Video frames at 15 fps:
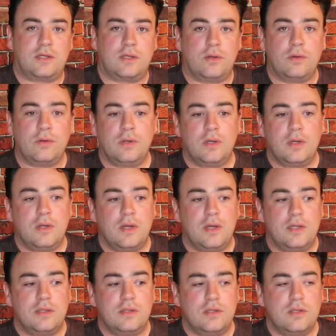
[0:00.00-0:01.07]
you,
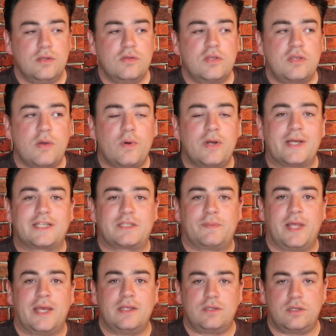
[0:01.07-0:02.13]
they won't
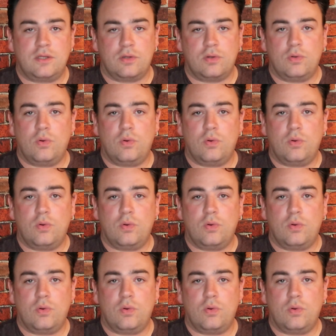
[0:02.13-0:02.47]
explain to you